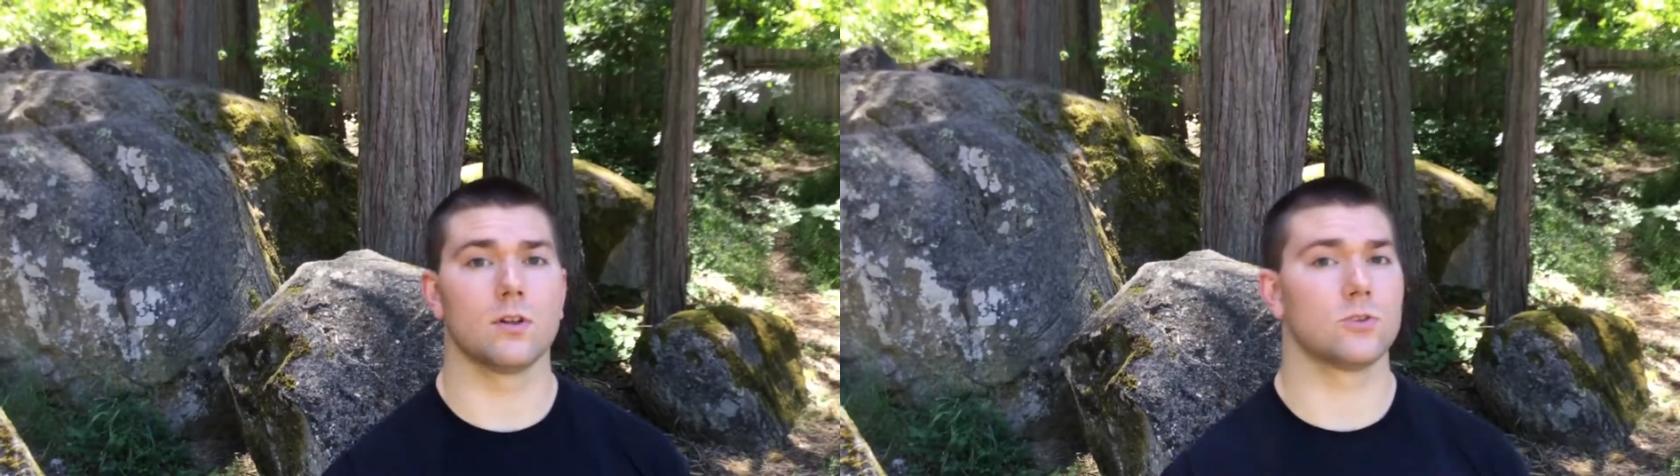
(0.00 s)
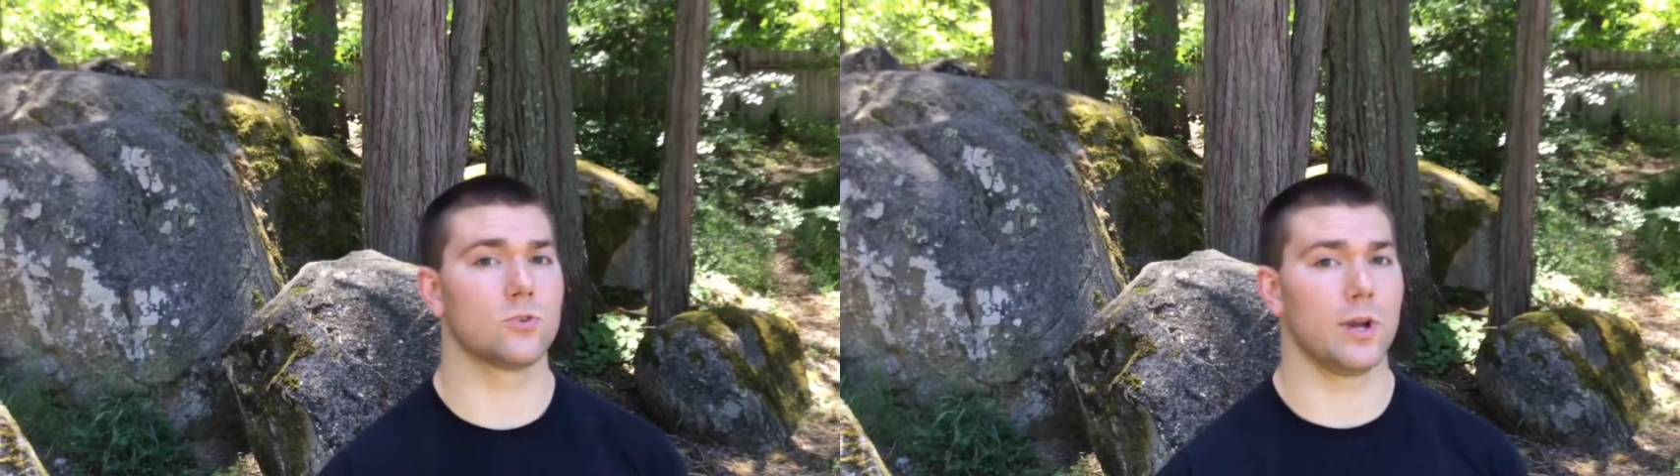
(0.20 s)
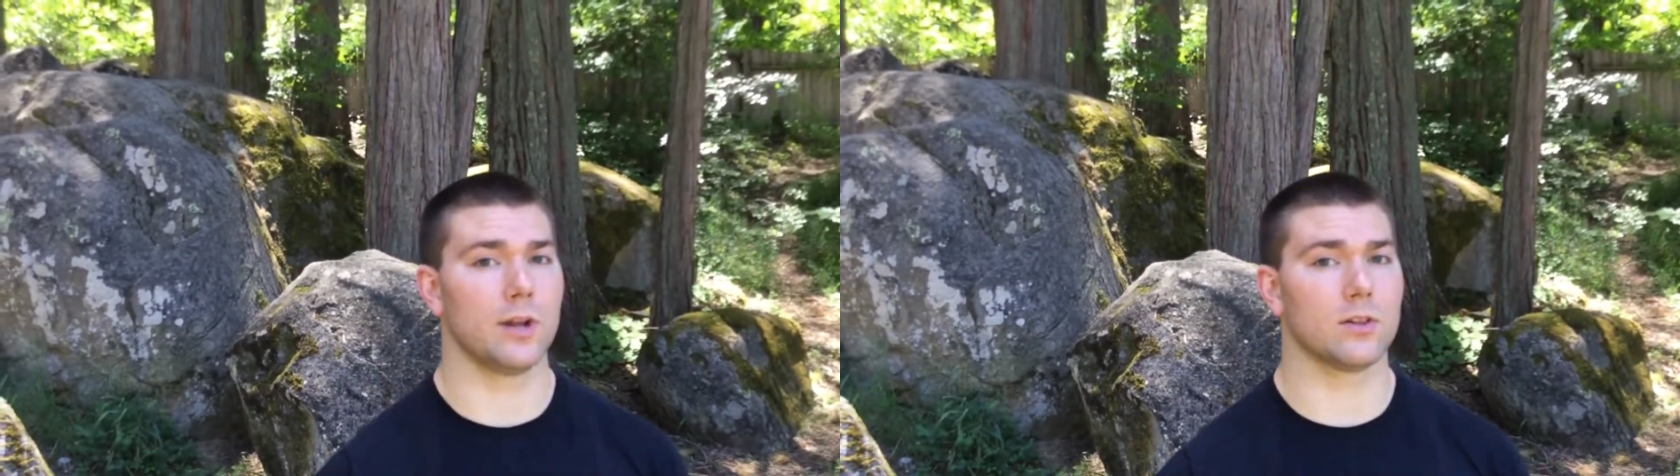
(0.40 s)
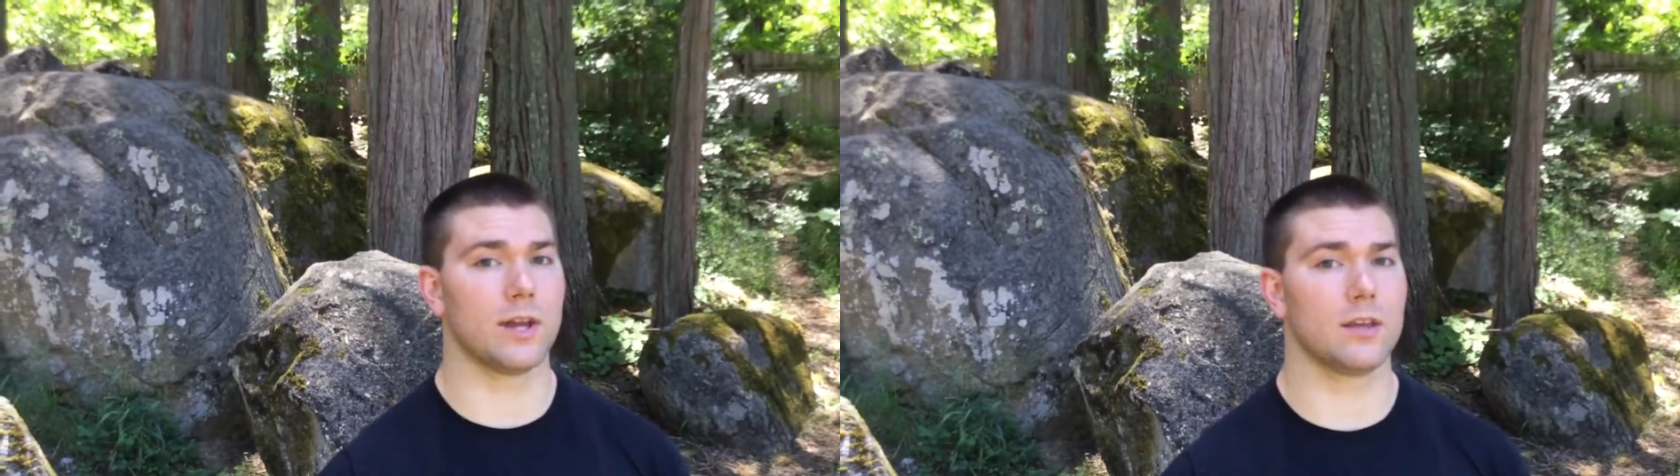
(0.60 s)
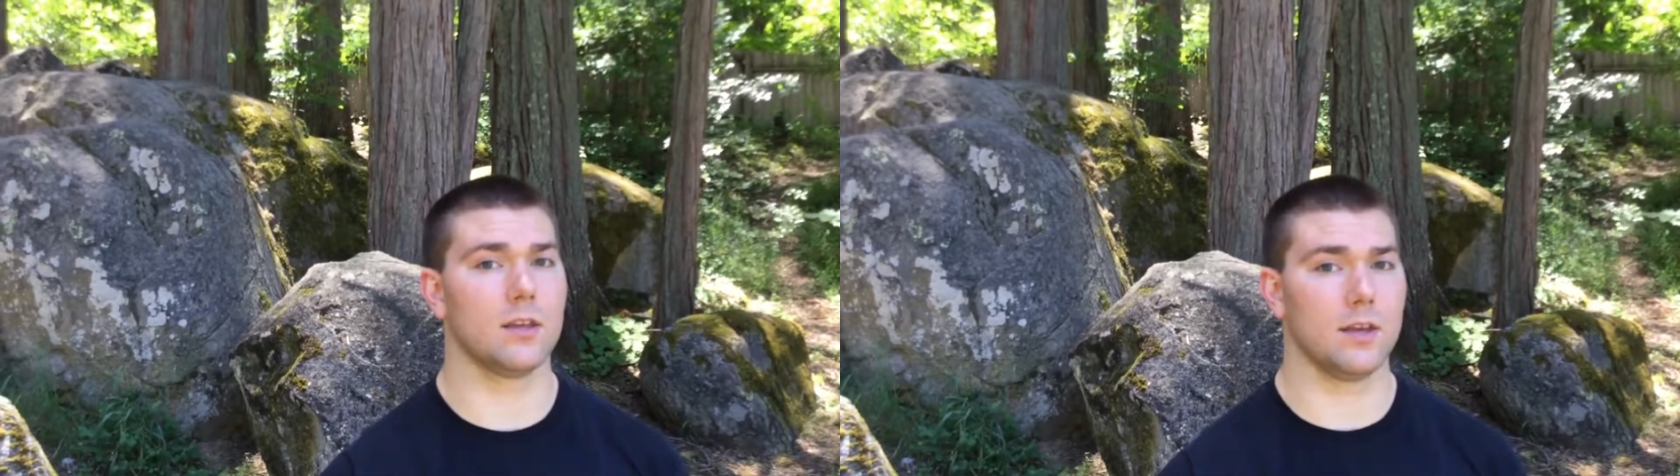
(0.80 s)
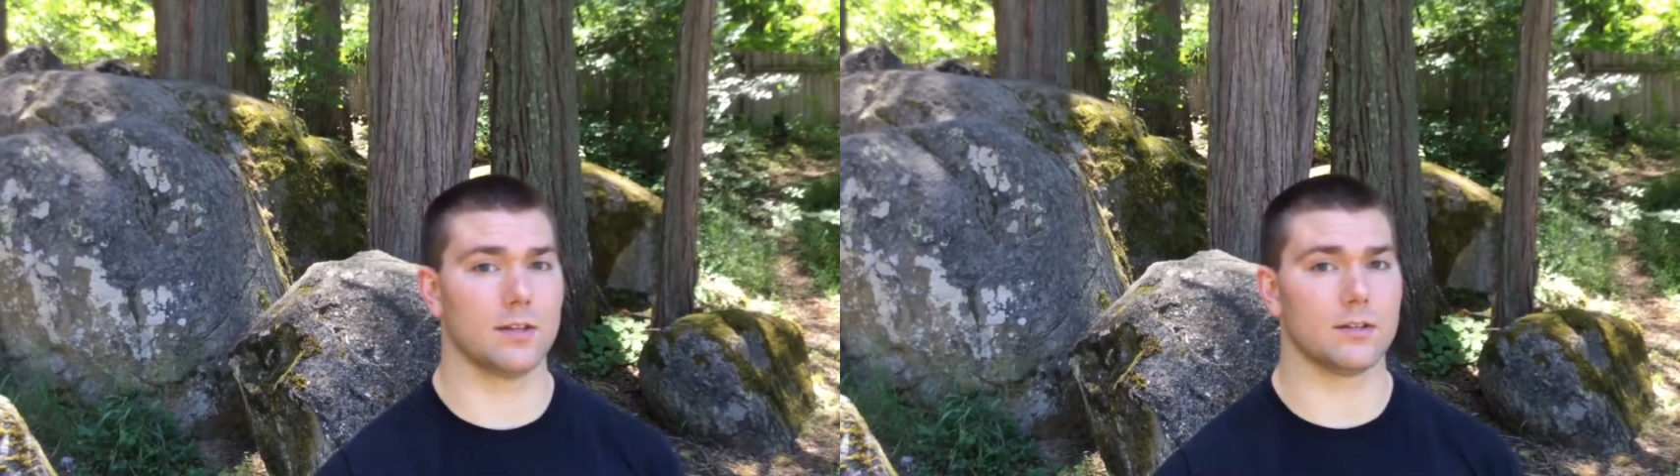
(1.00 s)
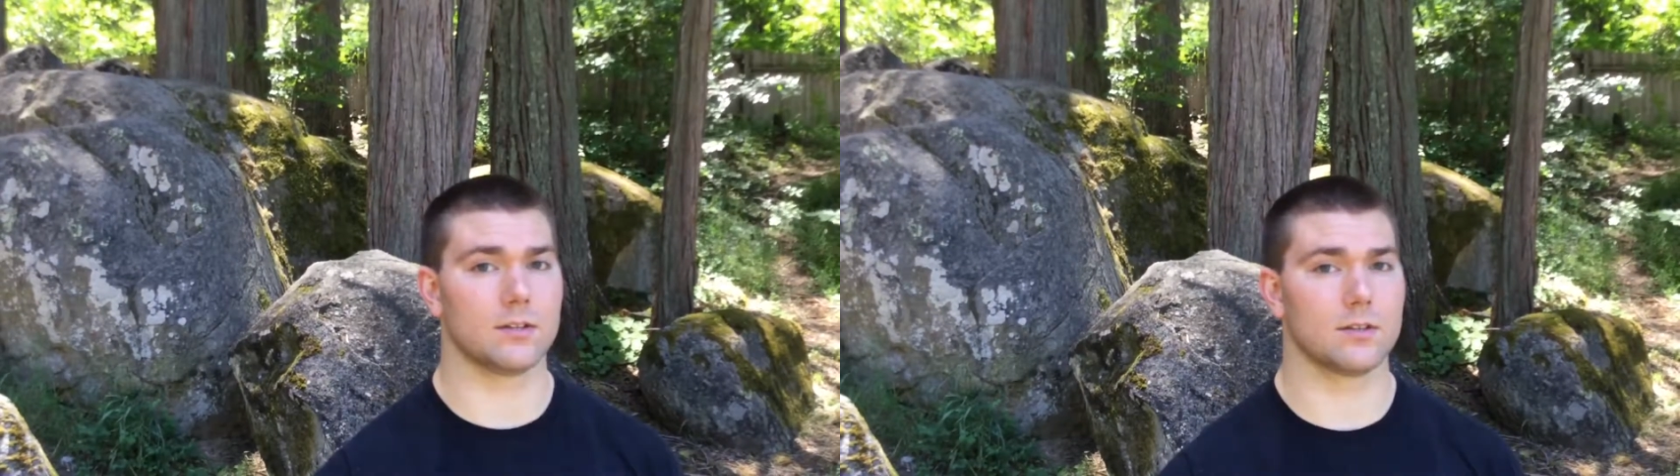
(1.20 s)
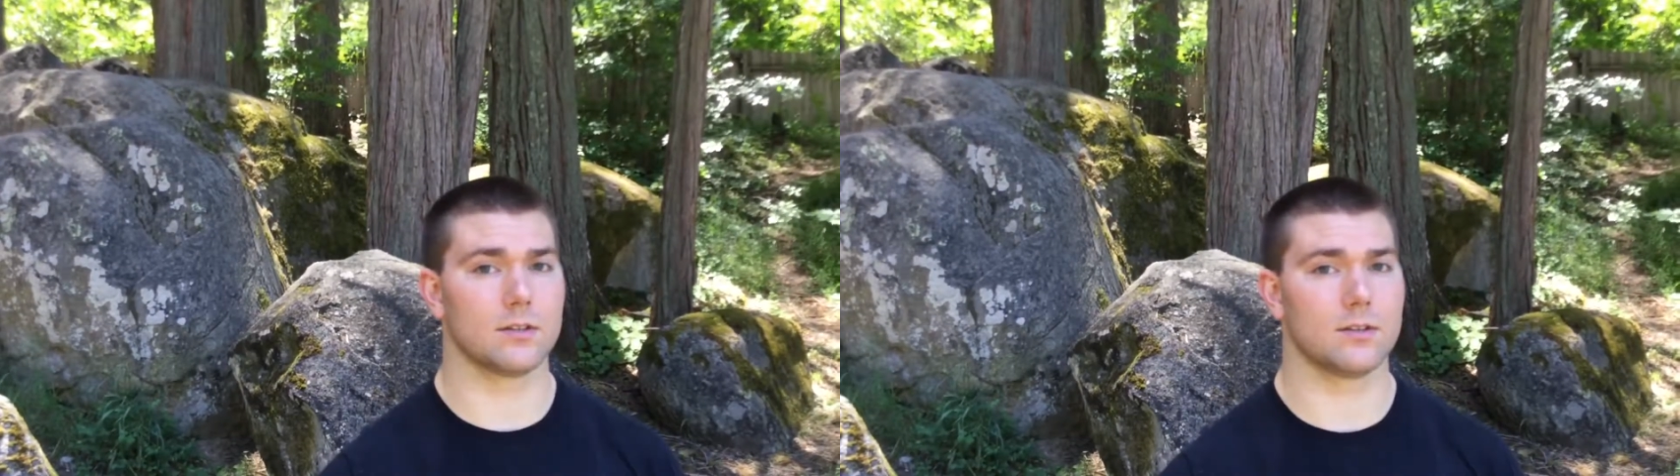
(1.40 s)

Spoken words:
training like kids.